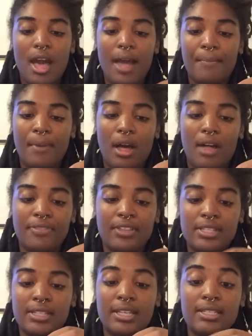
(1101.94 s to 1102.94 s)
I bought
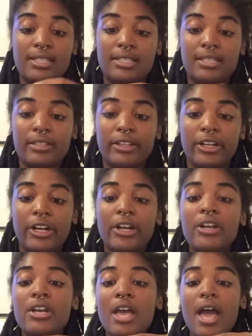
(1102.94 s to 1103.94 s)
this concealer.
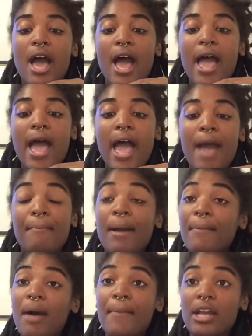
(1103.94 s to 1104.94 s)
My
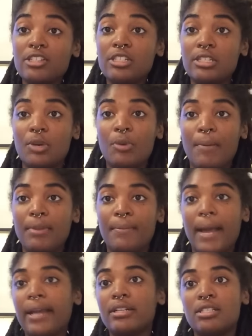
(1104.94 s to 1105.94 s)
mom actually didn't want me to
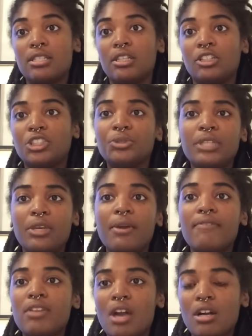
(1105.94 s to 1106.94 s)
buy a concealer. She was like, you
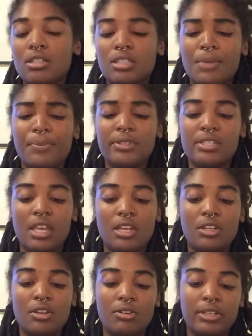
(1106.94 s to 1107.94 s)
have young, supple skin.
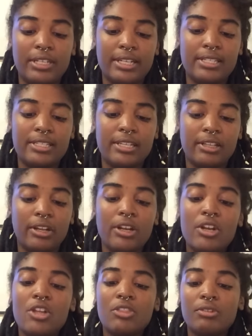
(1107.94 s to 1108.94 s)
You don't need concealer.
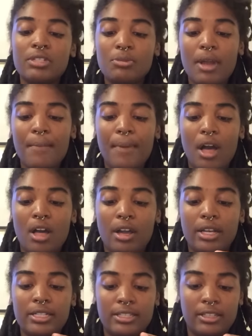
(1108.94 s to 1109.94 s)
The reason why I bought
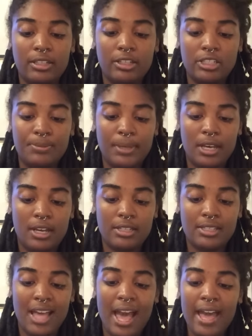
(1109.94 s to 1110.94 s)
concealer is because
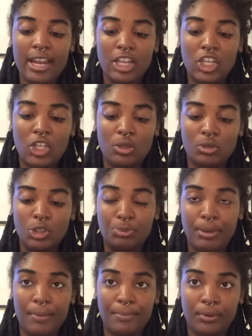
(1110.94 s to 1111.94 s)
I had a huge
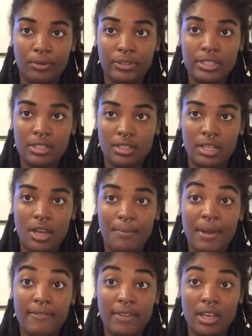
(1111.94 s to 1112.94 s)
pimple recently on
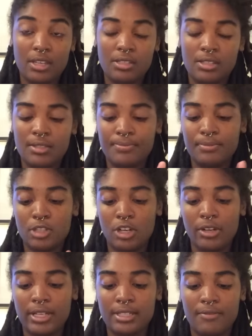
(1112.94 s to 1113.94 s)
my face. I'm sure you
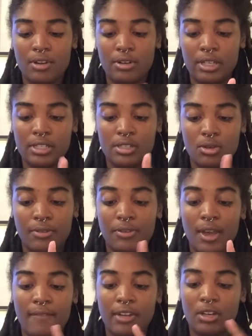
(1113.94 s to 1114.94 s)
guys have noticed, or if you
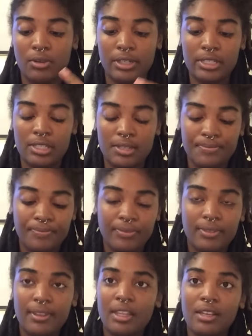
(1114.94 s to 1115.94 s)
haven't noticed,
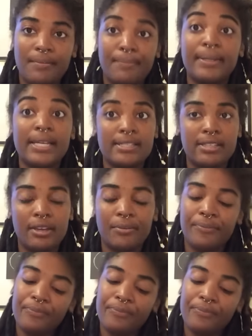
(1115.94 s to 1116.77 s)
bless you.